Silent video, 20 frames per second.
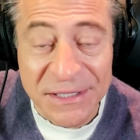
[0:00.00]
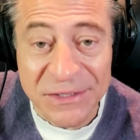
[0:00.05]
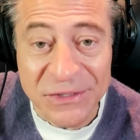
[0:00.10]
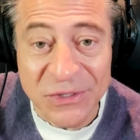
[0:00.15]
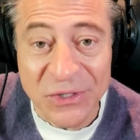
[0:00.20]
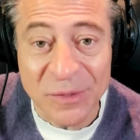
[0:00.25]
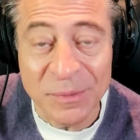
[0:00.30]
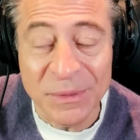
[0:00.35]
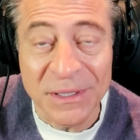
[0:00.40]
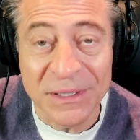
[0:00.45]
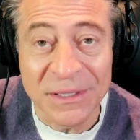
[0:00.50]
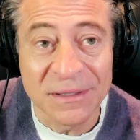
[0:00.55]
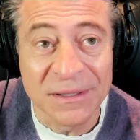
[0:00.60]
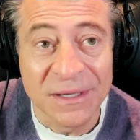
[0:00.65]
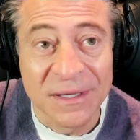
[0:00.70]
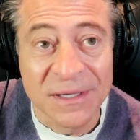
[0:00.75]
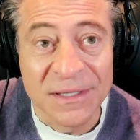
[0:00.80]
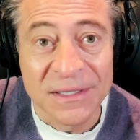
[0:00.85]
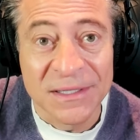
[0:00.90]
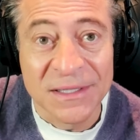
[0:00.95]
It took me
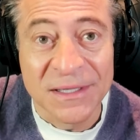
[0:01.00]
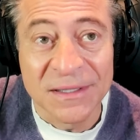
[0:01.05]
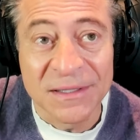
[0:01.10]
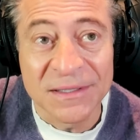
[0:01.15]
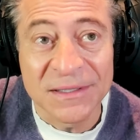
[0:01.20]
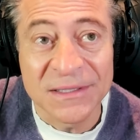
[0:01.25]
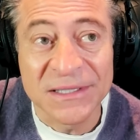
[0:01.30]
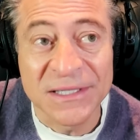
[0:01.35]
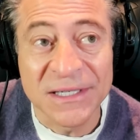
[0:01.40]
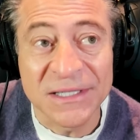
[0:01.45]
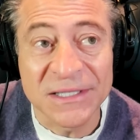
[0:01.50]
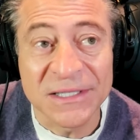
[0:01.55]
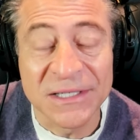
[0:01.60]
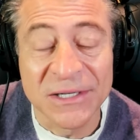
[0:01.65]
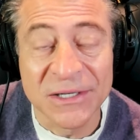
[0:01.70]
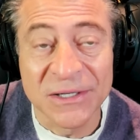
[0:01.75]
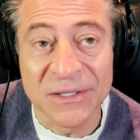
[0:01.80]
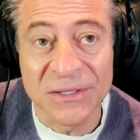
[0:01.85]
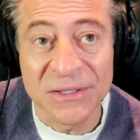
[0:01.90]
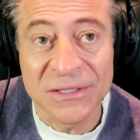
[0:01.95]
6
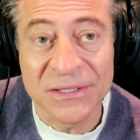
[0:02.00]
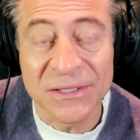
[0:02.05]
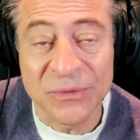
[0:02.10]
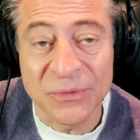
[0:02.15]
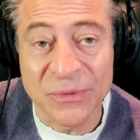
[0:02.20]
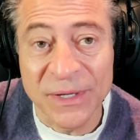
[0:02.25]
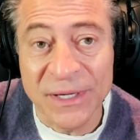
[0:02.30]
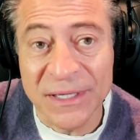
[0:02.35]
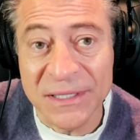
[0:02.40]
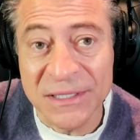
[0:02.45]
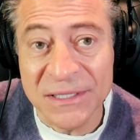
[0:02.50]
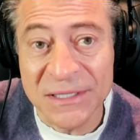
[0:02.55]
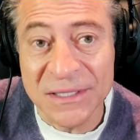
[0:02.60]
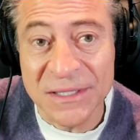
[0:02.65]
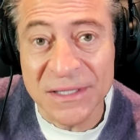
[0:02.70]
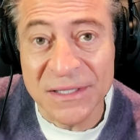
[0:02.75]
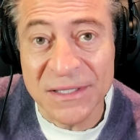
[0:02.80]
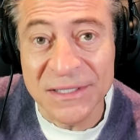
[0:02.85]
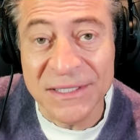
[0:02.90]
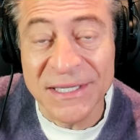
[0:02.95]
years to raise
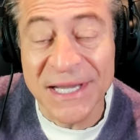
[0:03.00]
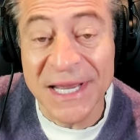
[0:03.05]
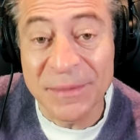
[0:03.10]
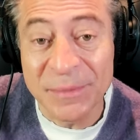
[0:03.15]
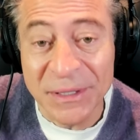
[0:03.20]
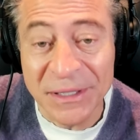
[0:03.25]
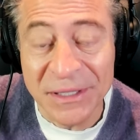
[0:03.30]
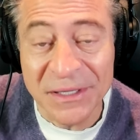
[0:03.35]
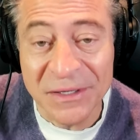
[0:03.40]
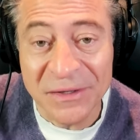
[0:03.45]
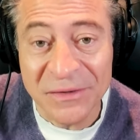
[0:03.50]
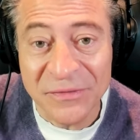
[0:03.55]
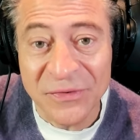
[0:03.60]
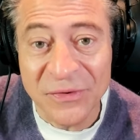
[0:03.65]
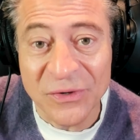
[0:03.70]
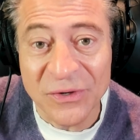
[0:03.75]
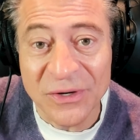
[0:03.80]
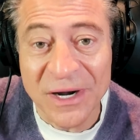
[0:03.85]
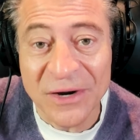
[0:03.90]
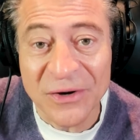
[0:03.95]
the $10 million
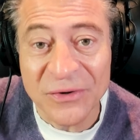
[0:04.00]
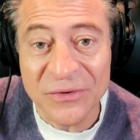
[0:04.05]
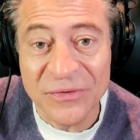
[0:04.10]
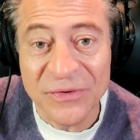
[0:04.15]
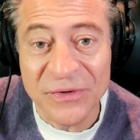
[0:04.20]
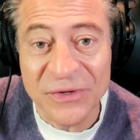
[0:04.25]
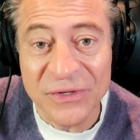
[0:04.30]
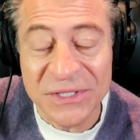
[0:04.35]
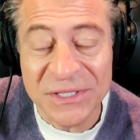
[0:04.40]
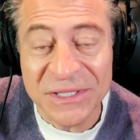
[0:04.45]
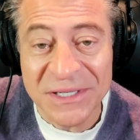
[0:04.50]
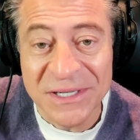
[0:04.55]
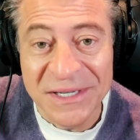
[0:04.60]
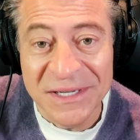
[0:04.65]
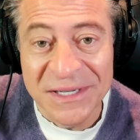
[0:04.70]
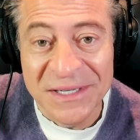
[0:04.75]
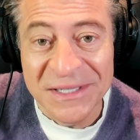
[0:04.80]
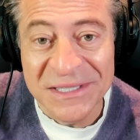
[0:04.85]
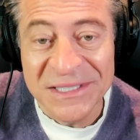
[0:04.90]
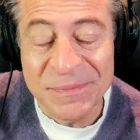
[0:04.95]
for our first
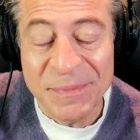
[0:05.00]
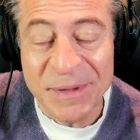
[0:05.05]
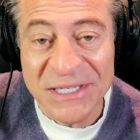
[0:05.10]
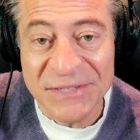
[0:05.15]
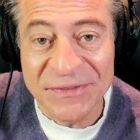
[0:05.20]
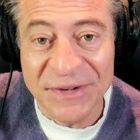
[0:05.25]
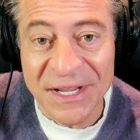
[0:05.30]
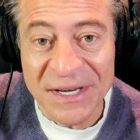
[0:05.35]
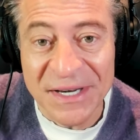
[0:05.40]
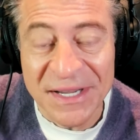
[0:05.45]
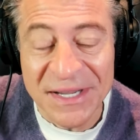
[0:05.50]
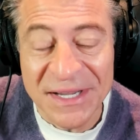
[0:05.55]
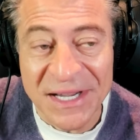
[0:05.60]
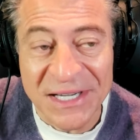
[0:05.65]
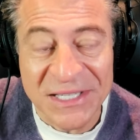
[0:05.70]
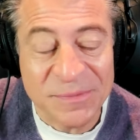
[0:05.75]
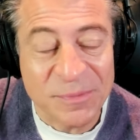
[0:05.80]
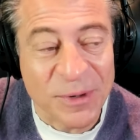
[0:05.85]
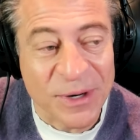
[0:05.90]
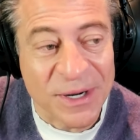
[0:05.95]
spaceflight
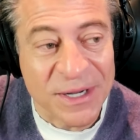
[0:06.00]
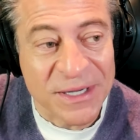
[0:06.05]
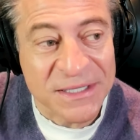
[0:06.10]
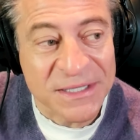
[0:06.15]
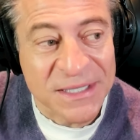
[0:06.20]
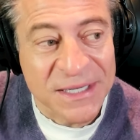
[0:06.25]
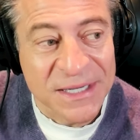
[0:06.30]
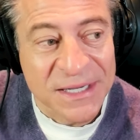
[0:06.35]
XPRIZE.